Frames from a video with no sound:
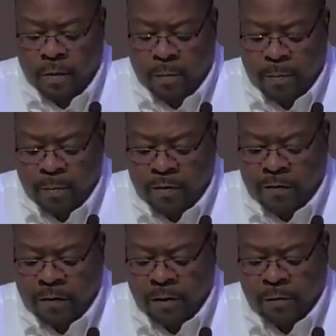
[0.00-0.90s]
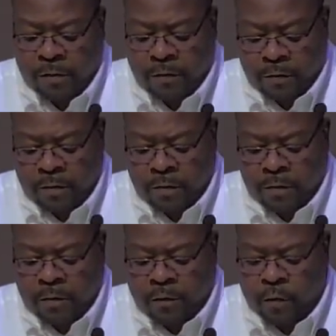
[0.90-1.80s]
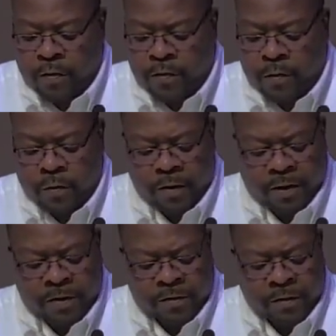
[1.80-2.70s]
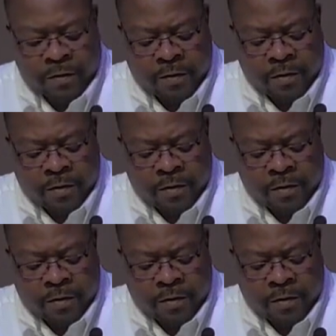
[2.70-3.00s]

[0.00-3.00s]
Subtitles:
Pastor Hills joined the congregation